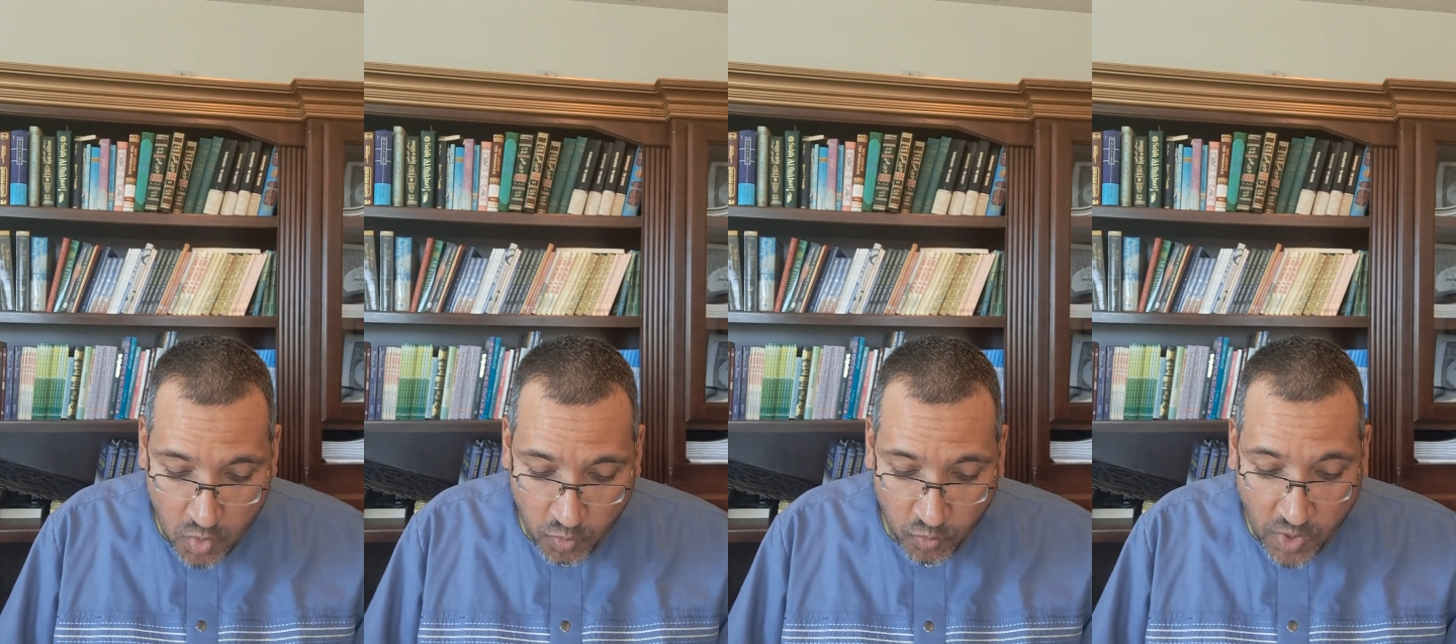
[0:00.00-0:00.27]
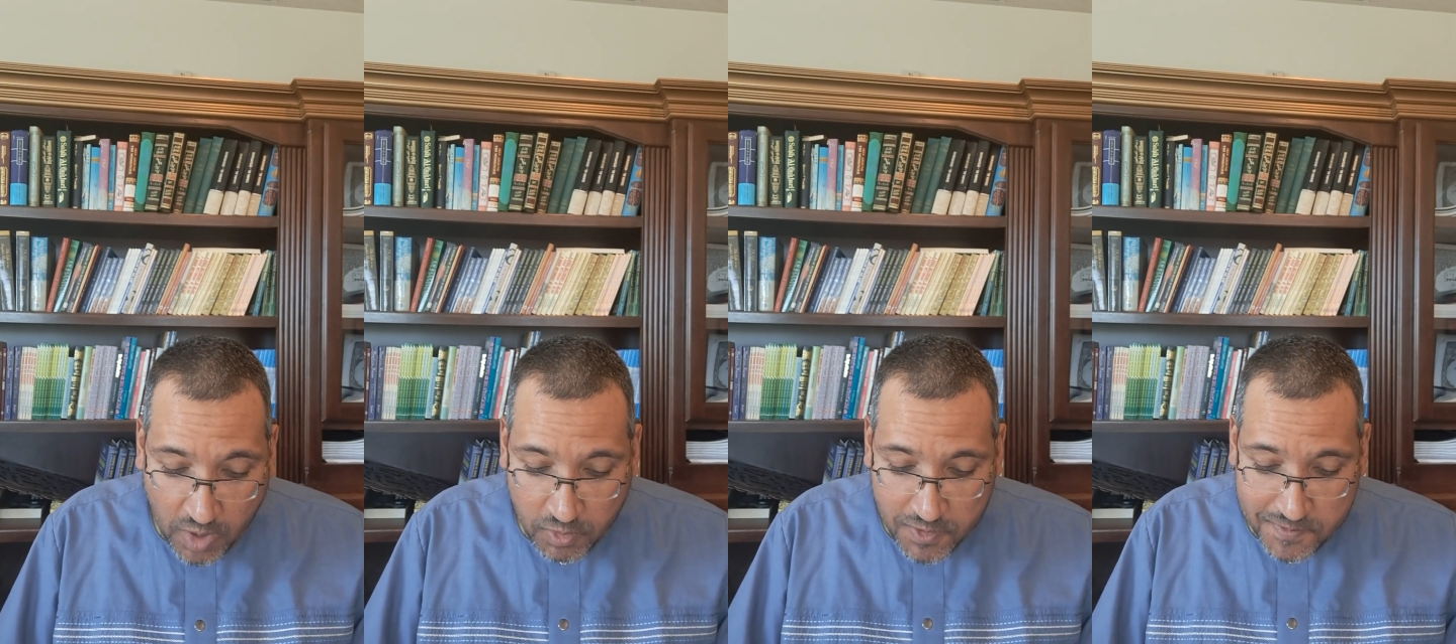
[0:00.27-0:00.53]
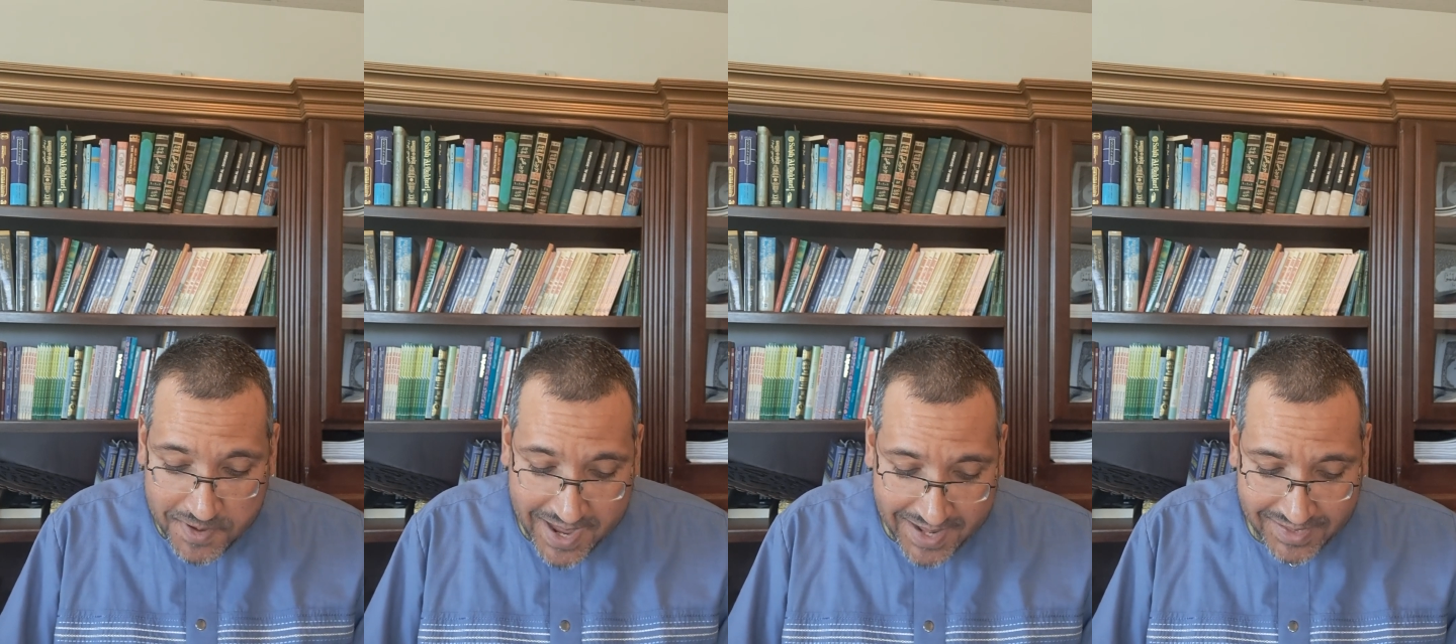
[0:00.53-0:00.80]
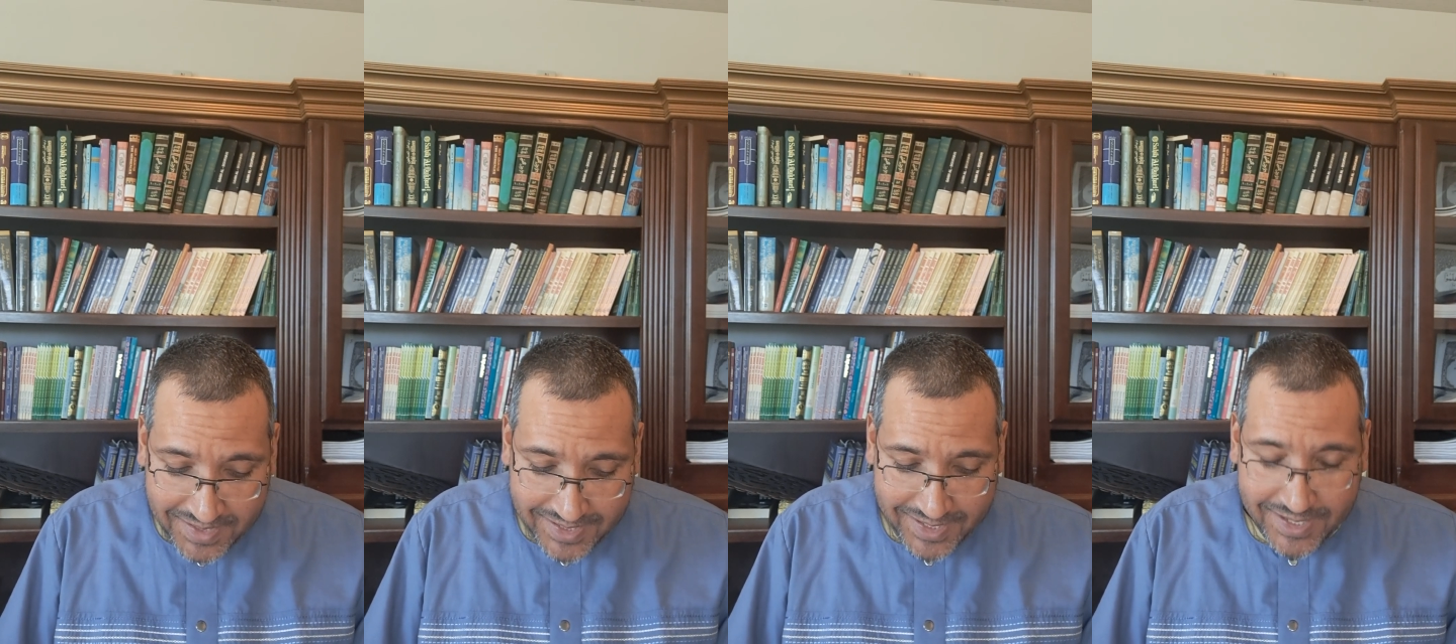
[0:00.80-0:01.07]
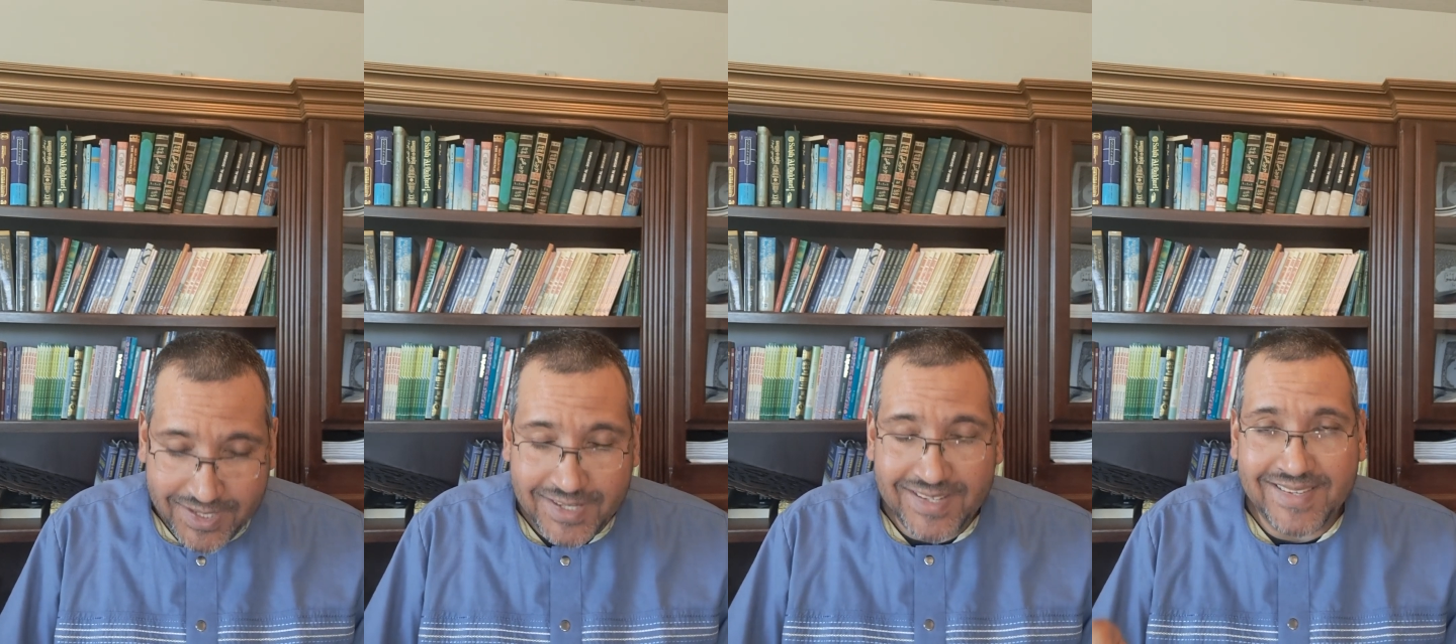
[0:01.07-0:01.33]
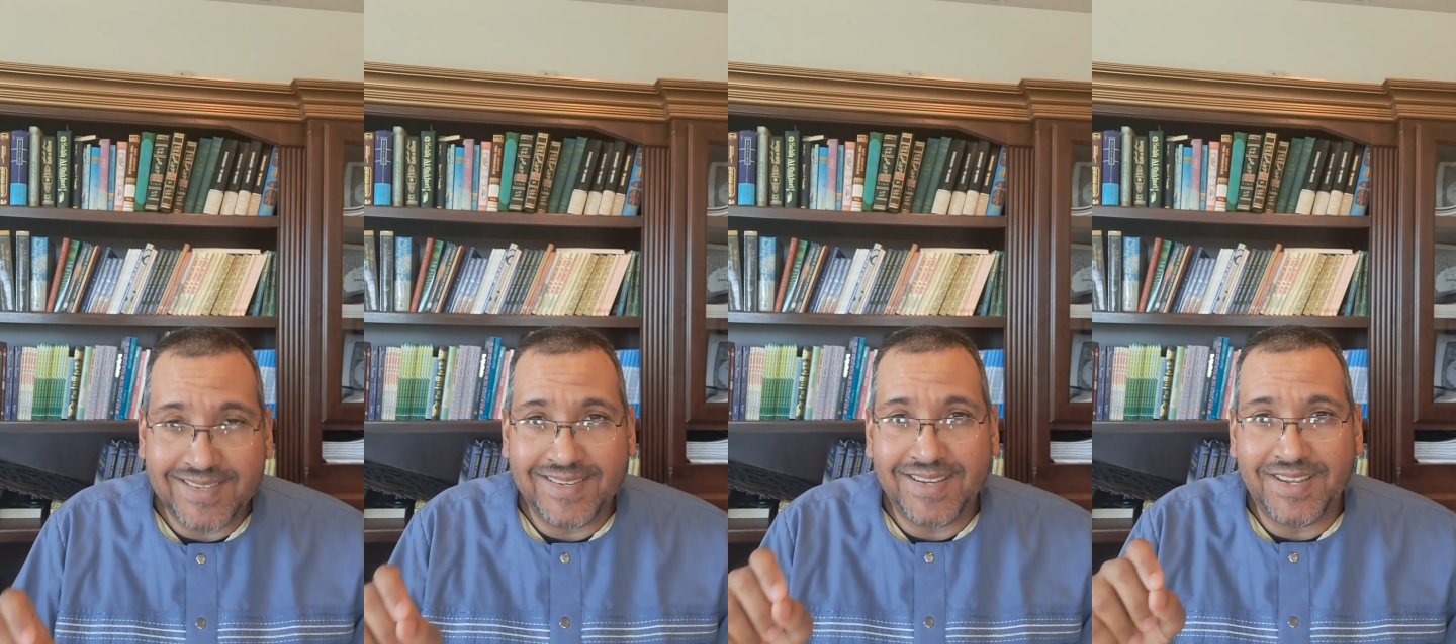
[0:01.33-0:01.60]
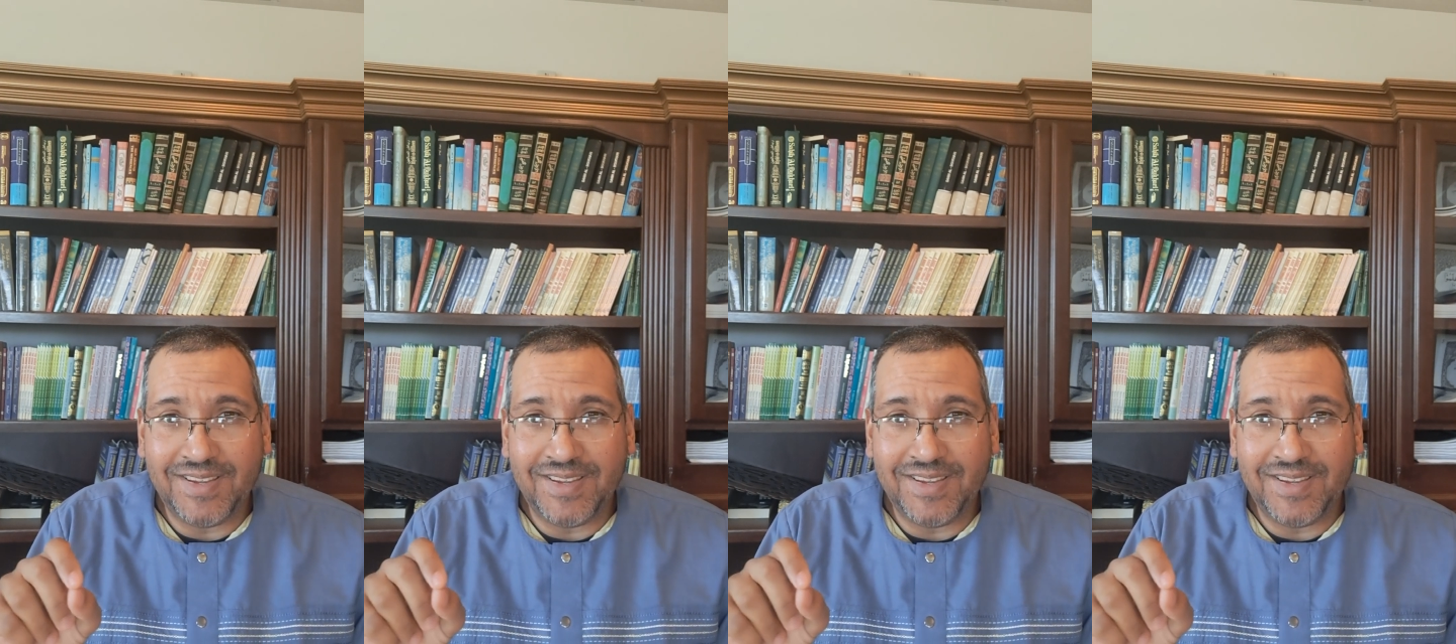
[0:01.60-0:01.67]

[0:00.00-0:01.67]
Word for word: While repentance